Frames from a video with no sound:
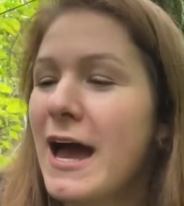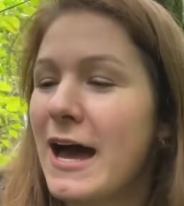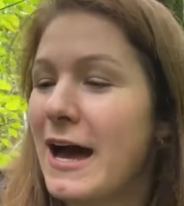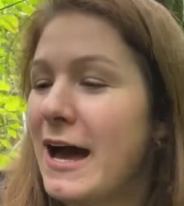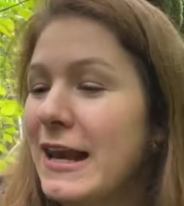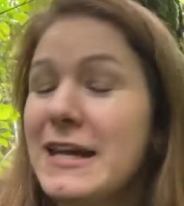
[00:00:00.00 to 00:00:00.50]

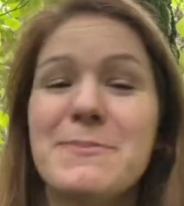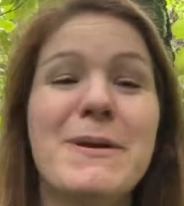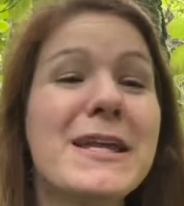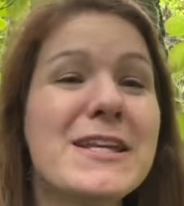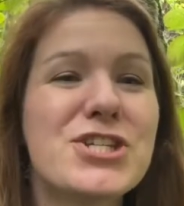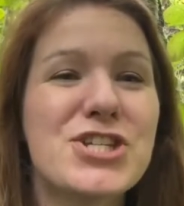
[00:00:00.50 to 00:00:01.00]
Let
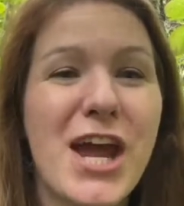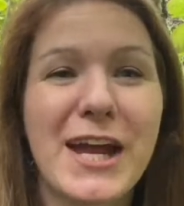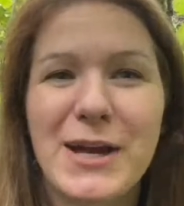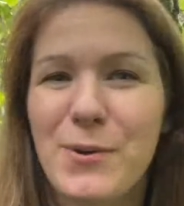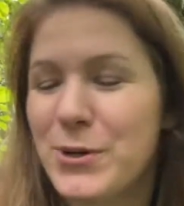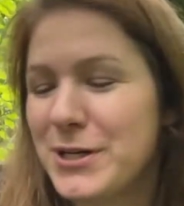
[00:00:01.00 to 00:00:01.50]
me
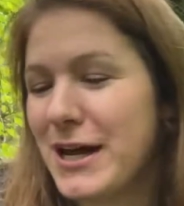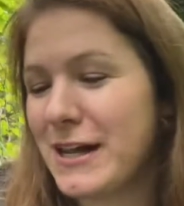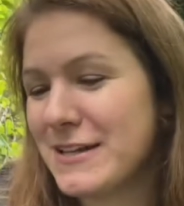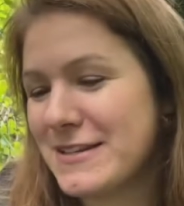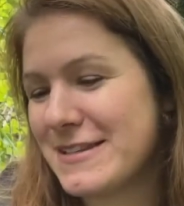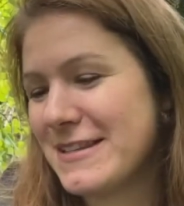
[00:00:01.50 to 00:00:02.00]
check what
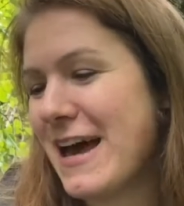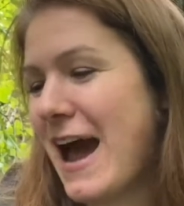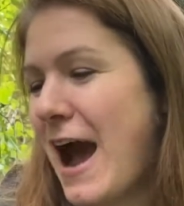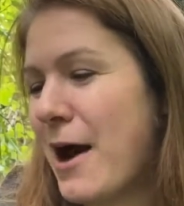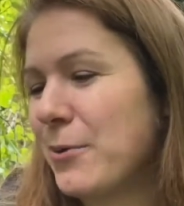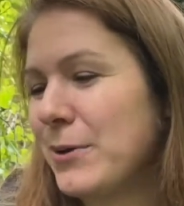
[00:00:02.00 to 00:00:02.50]
else
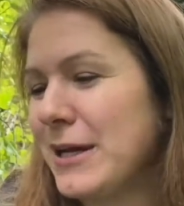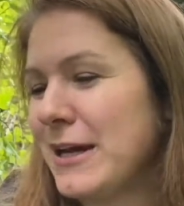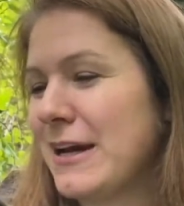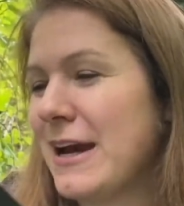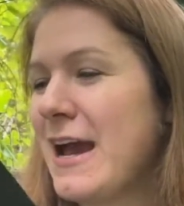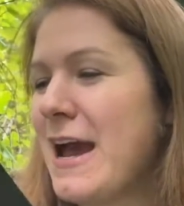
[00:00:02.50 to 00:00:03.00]
are we
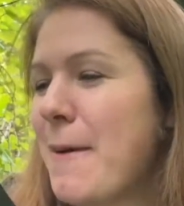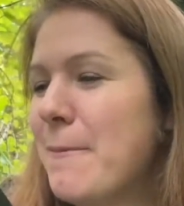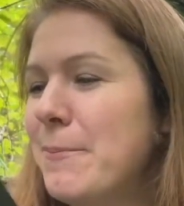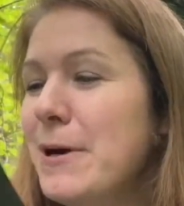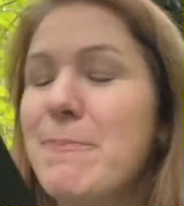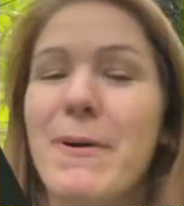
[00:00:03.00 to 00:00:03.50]

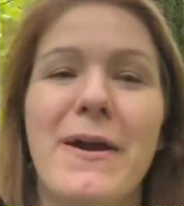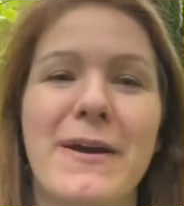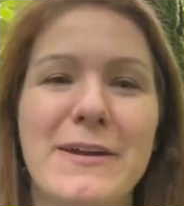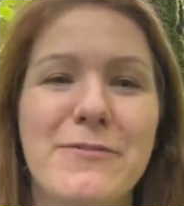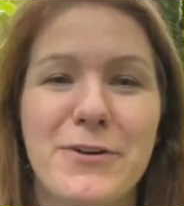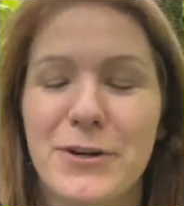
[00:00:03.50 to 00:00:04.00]

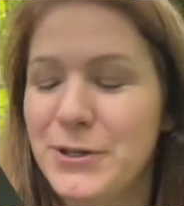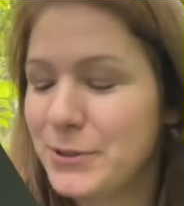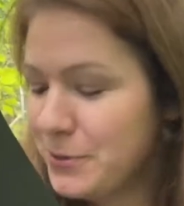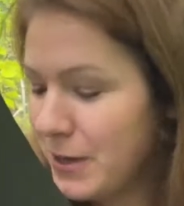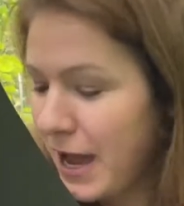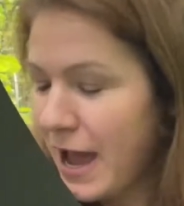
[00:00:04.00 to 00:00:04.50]
preparing for
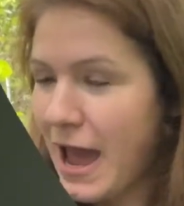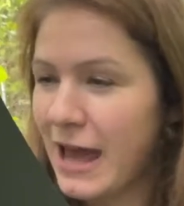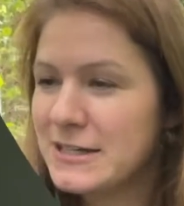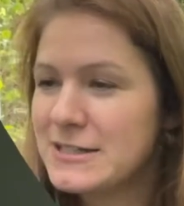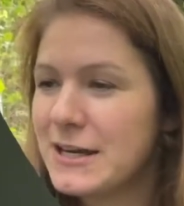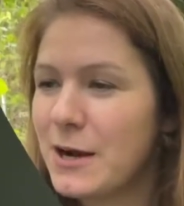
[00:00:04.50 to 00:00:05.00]
you
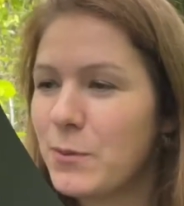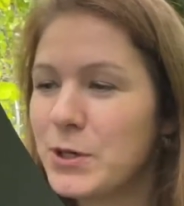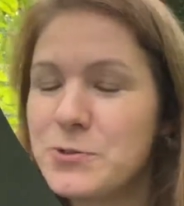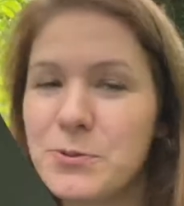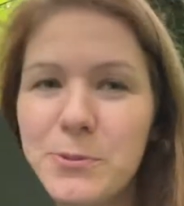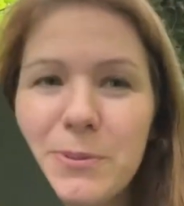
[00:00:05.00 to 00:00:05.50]
and
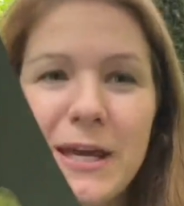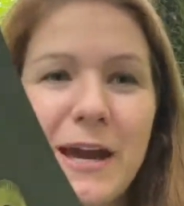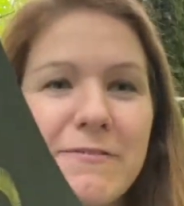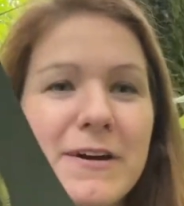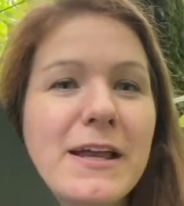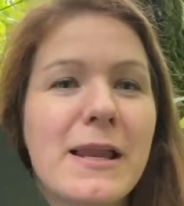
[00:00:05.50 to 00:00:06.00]
what will be
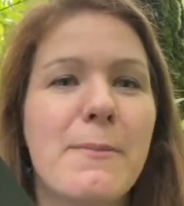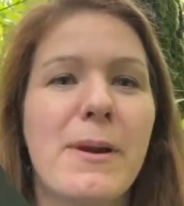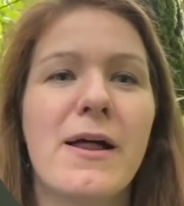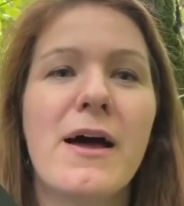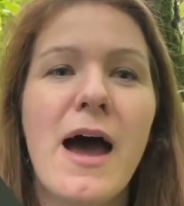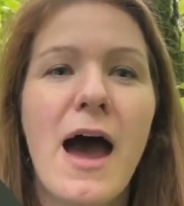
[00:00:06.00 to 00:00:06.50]

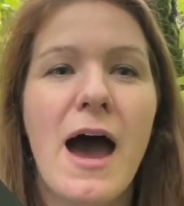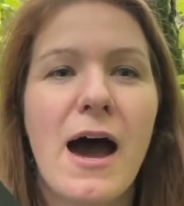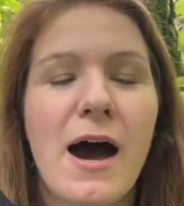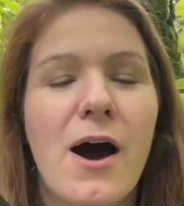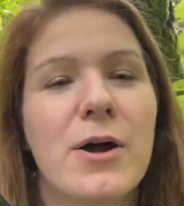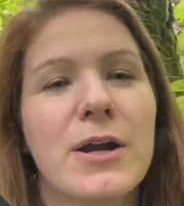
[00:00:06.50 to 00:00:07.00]
available
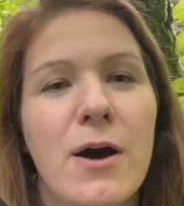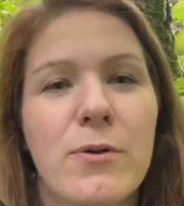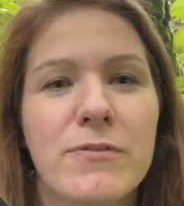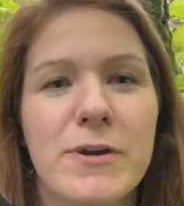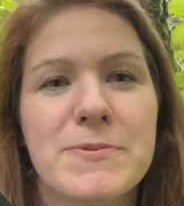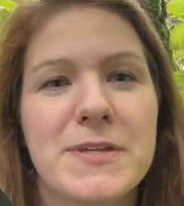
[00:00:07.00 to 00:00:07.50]
on
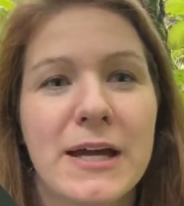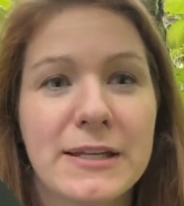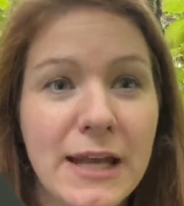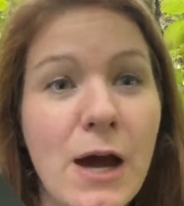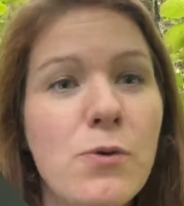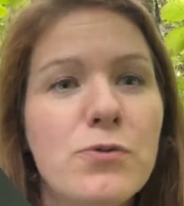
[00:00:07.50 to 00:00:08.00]
our website
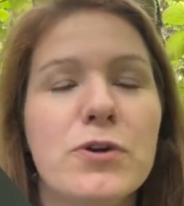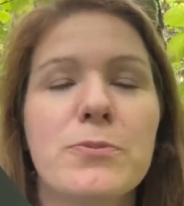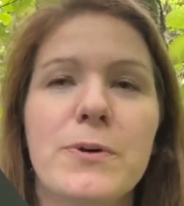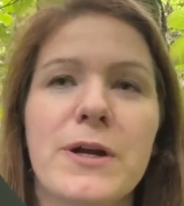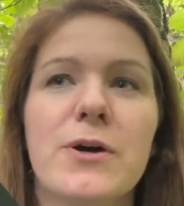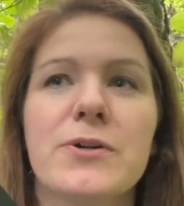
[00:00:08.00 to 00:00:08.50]
now for
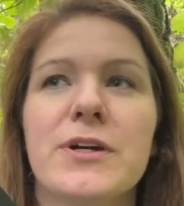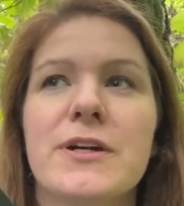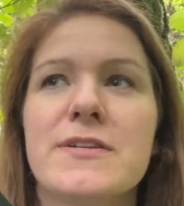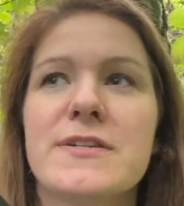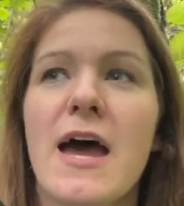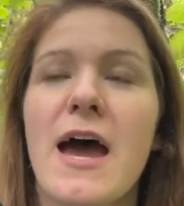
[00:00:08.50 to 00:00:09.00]

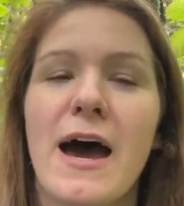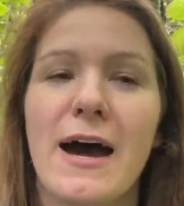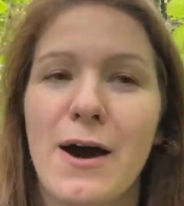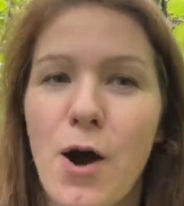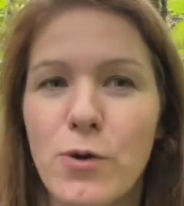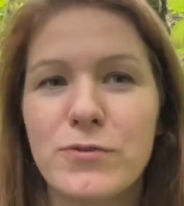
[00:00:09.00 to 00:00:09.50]
pre-orders
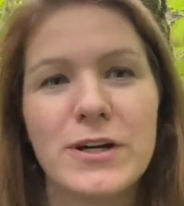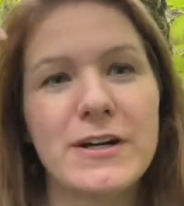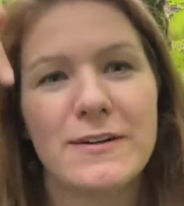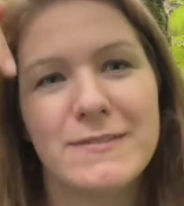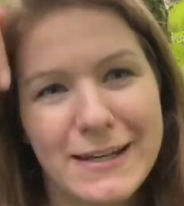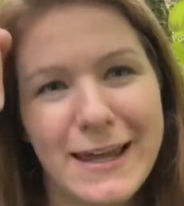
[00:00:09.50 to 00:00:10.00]
over
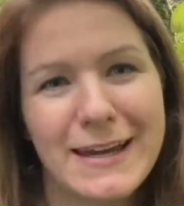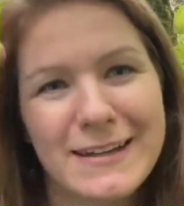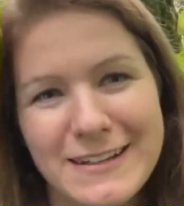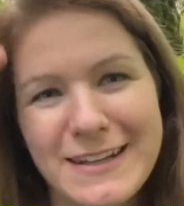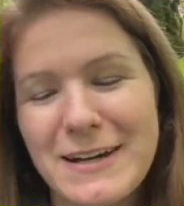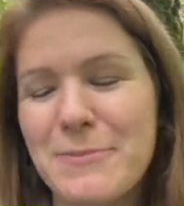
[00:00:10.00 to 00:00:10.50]
the link
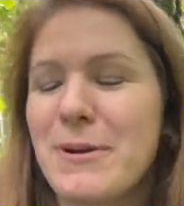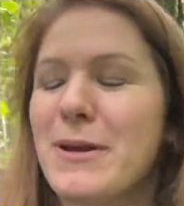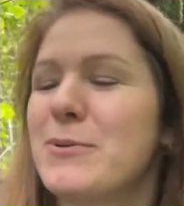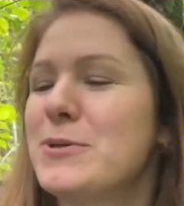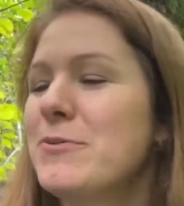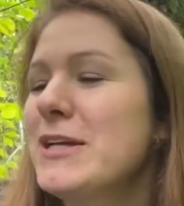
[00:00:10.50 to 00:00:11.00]
here
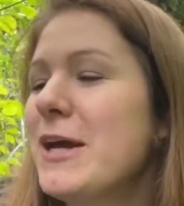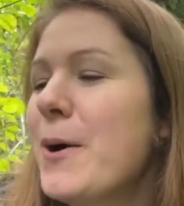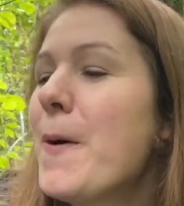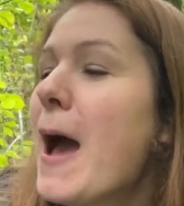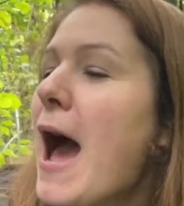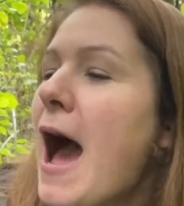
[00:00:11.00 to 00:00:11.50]
below the
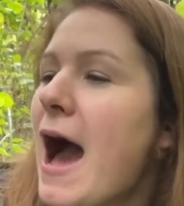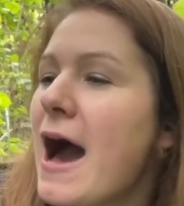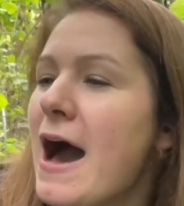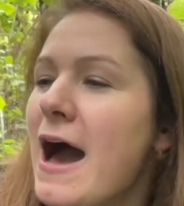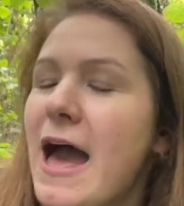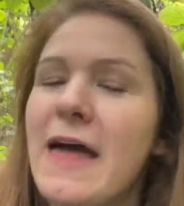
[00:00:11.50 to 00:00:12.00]
video,
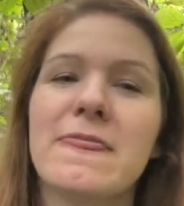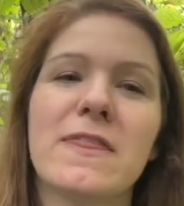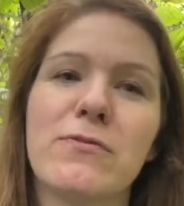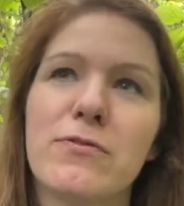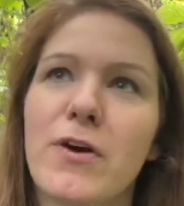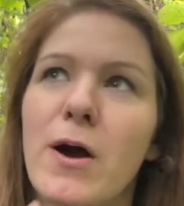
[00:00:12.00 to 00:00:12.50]
and
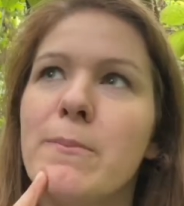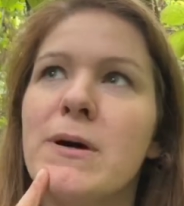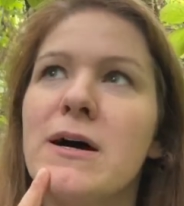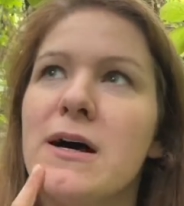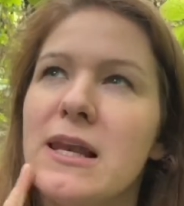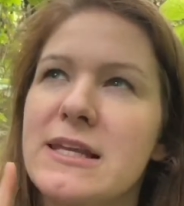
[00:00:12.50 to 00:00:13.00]
from
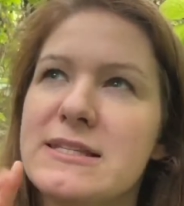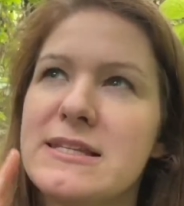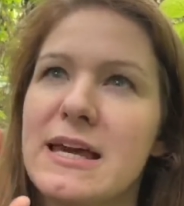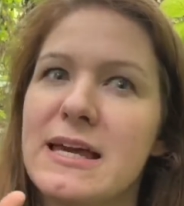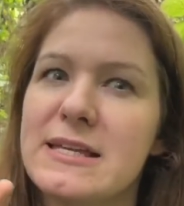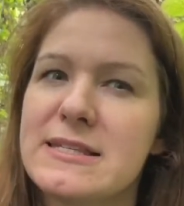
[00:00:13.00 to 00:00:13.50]
let's
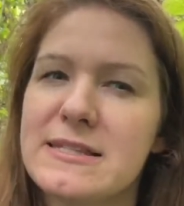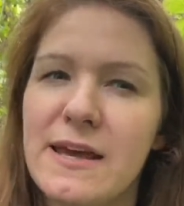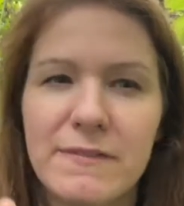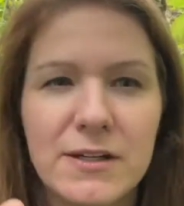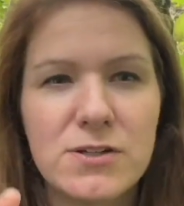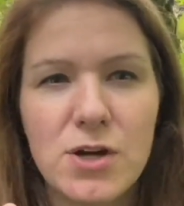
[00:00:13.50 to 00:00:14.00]
say
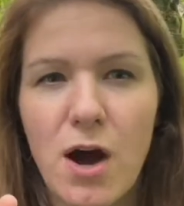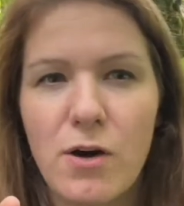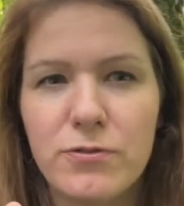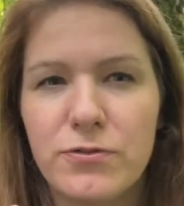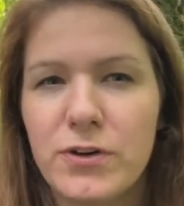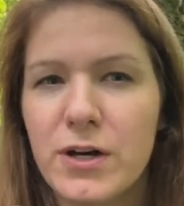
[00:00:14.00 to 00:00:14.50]
7th
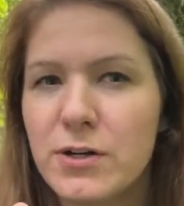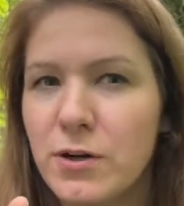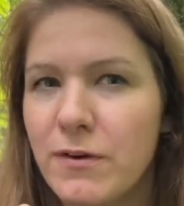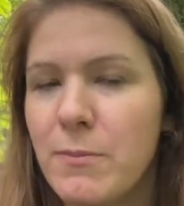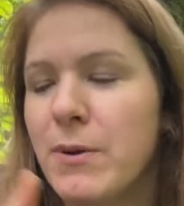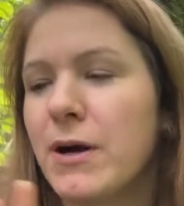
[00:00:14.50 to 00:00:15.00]
of
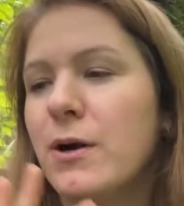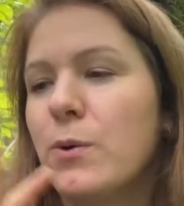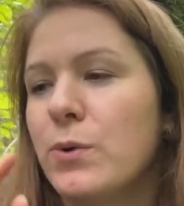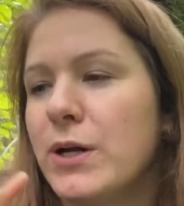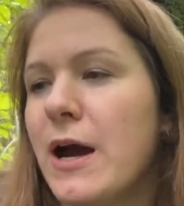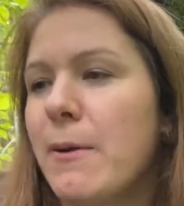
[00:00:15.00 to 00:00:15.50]
November
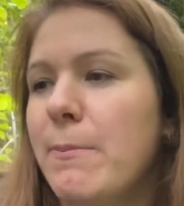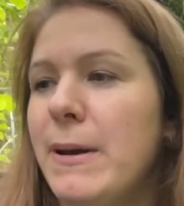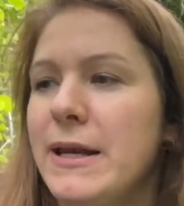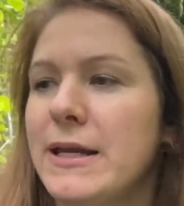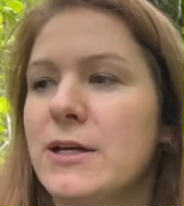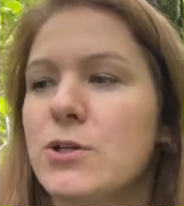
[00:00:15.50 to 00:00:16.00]
we are
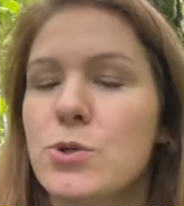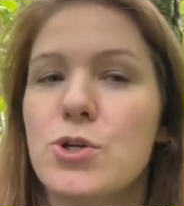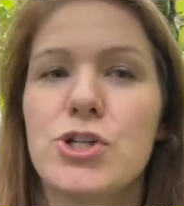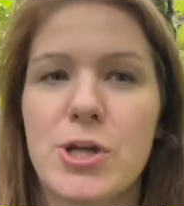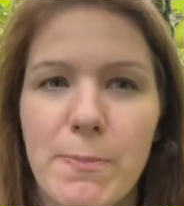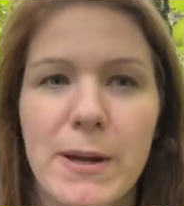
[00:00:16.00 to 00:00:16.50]
planning to
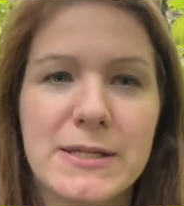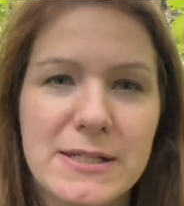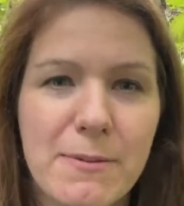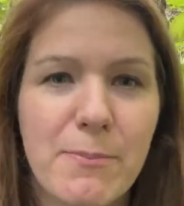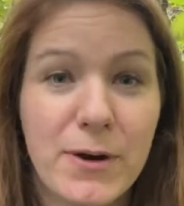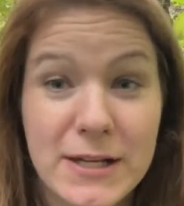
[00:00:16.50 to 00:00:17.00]
ship it
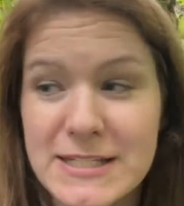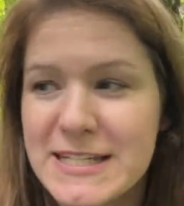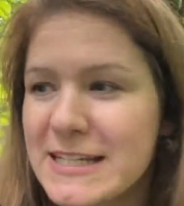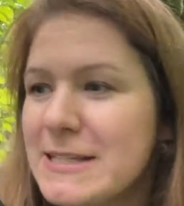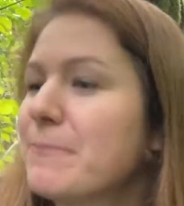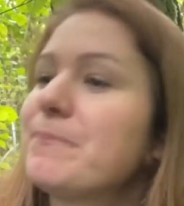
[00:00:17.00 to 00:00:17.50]
printed.